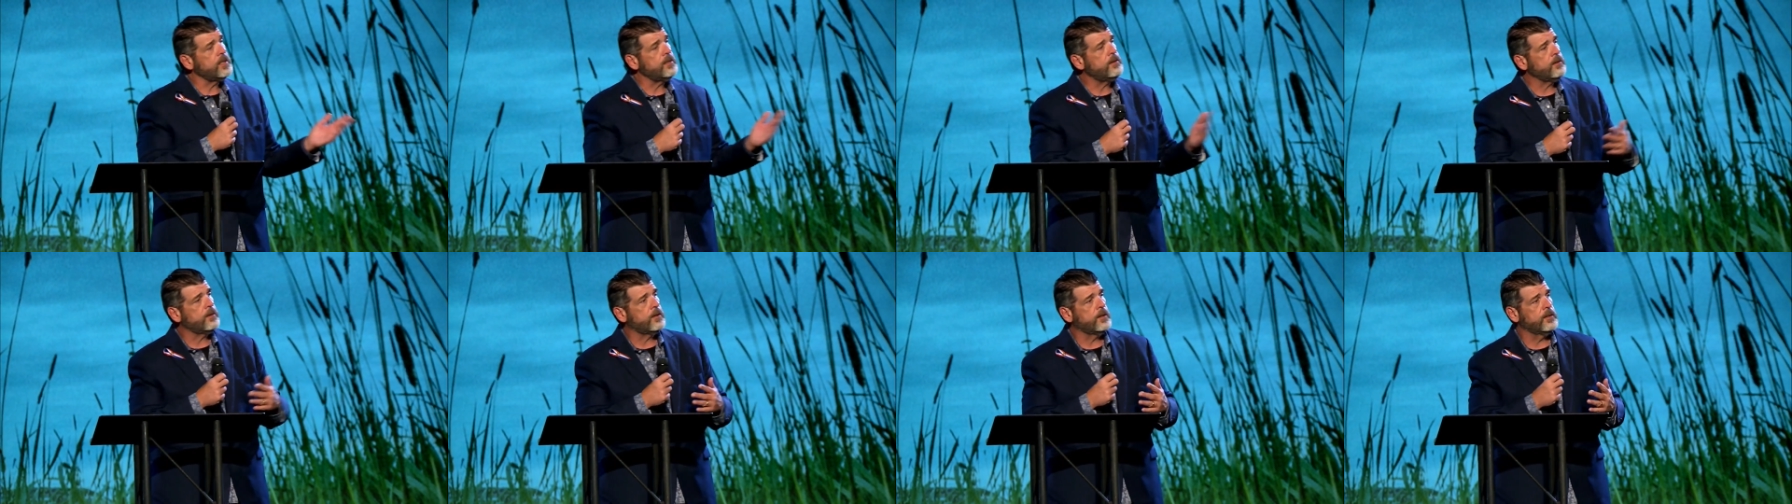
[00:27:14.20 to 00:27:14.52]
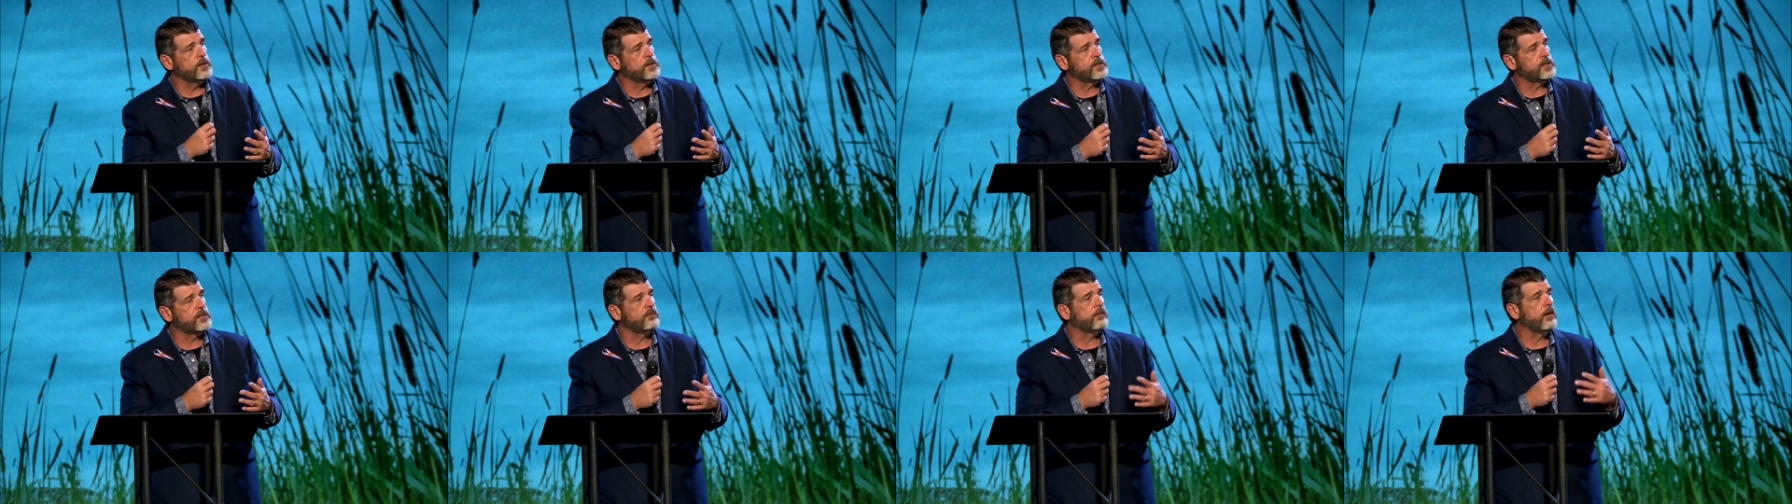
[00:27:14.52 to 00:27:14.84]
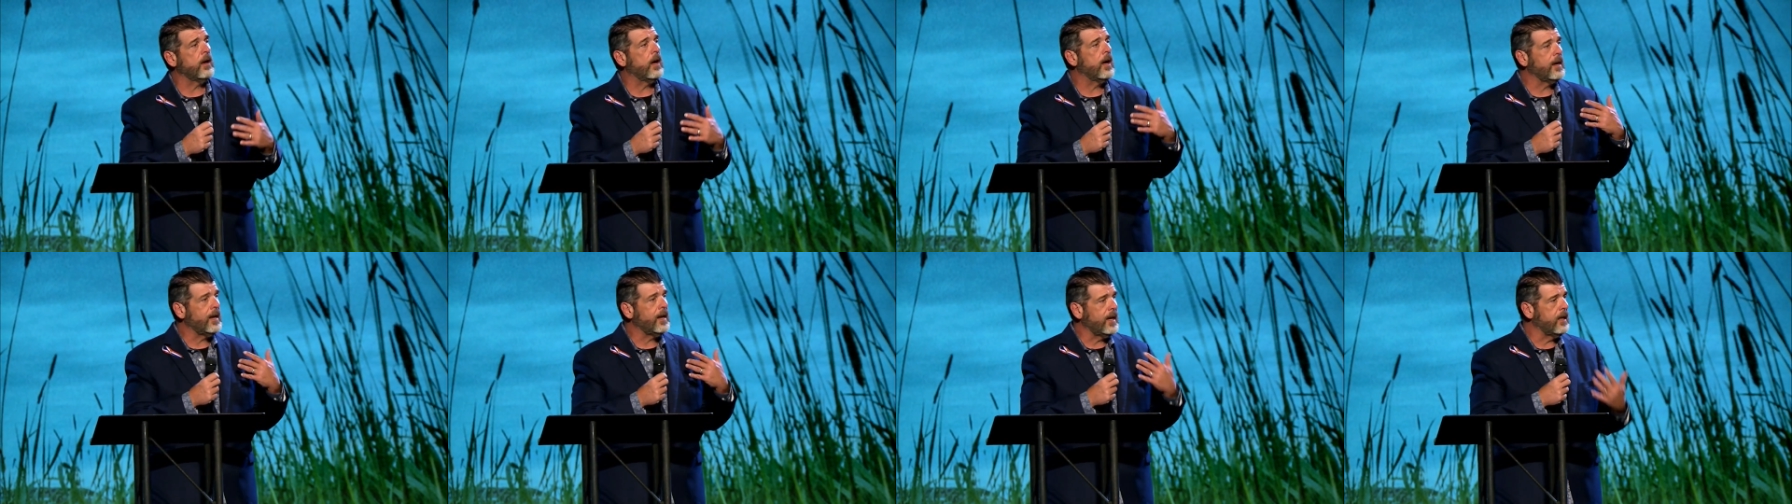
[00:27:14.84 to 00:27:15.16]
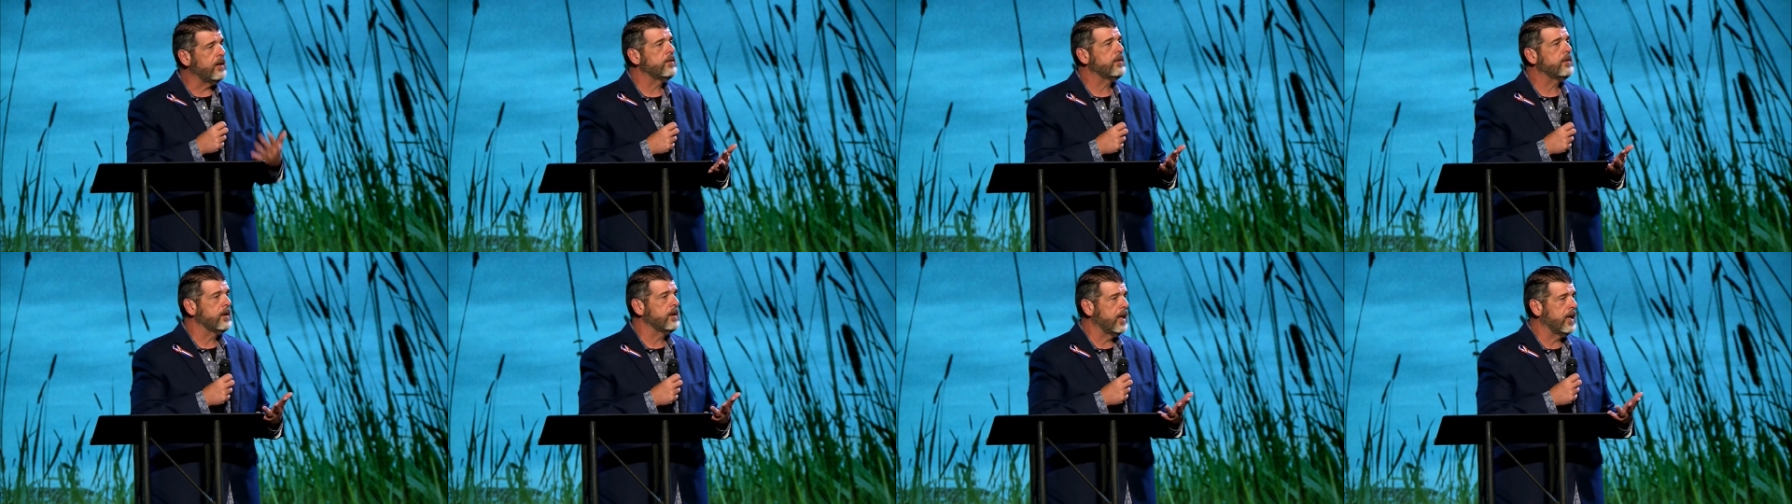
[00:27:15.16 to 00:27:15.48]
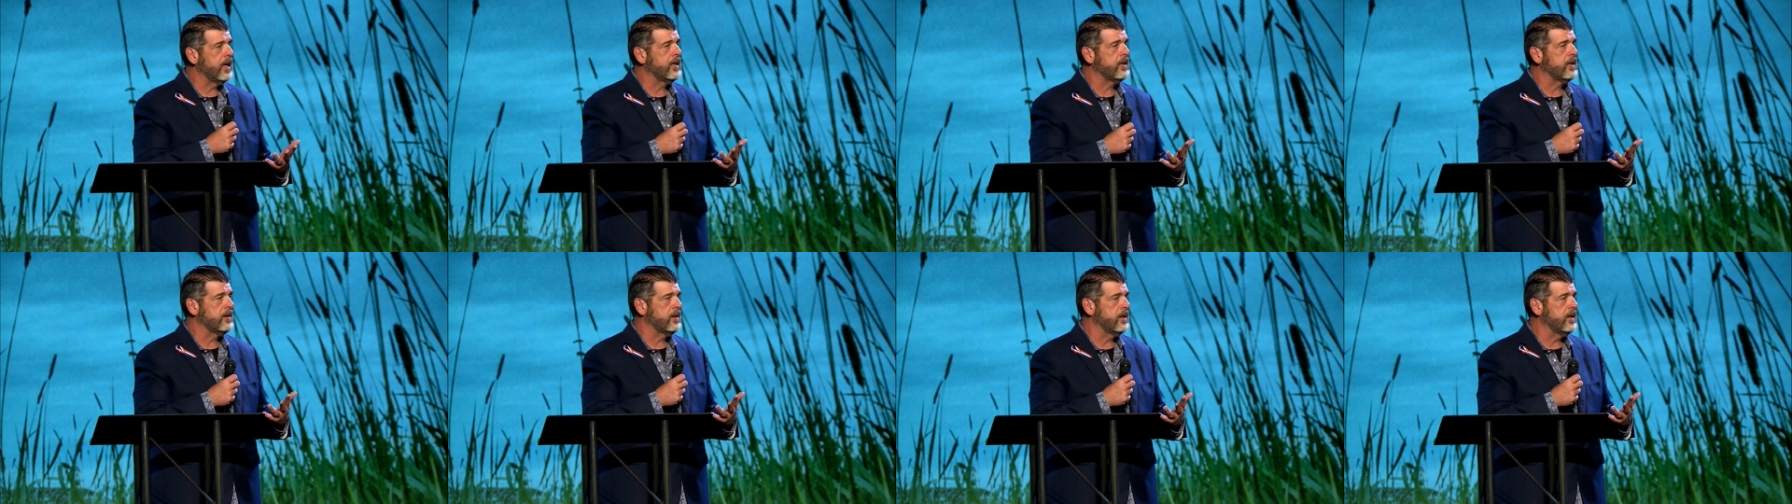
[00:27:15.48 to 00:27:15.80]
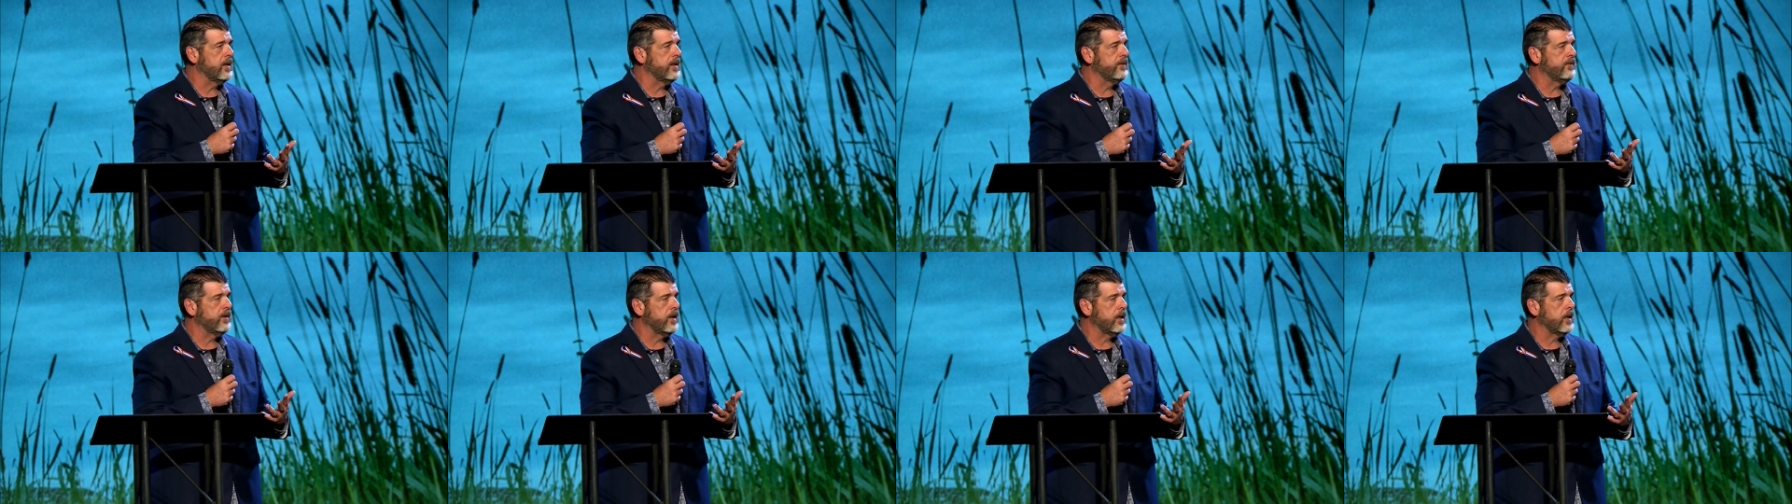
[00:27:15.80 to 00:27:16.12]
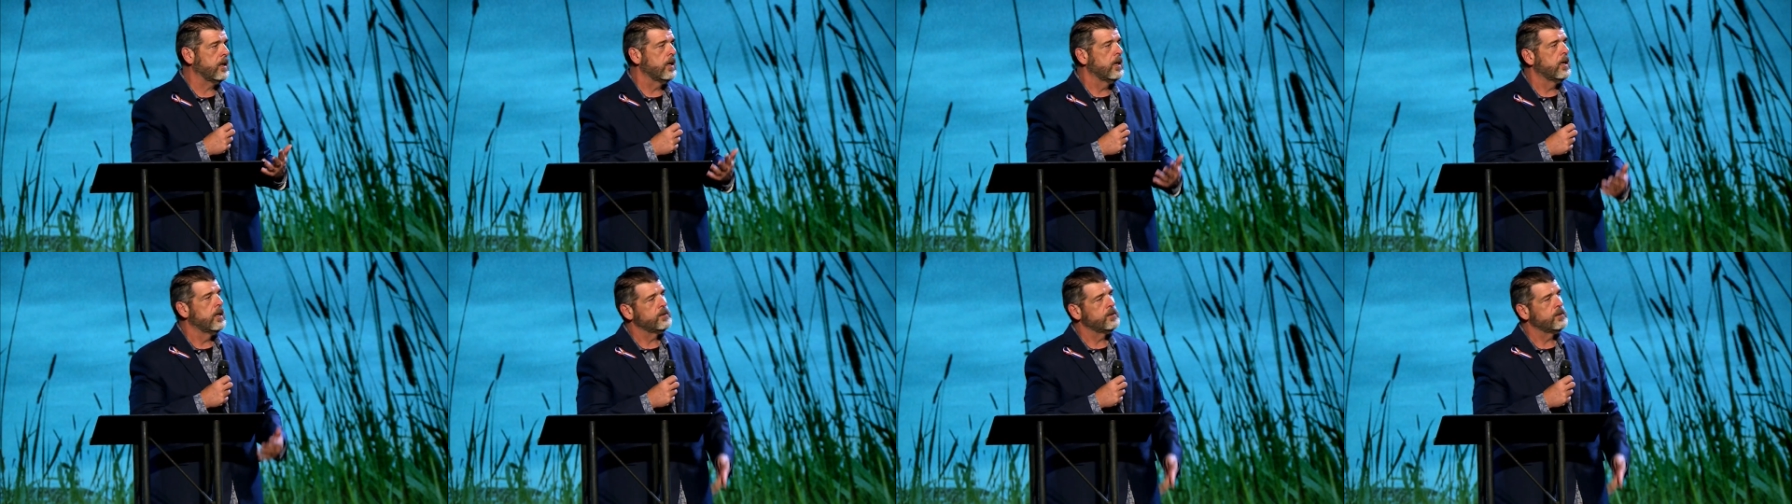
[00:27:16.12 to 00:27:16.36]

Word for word: the goodness of God in the land of the living.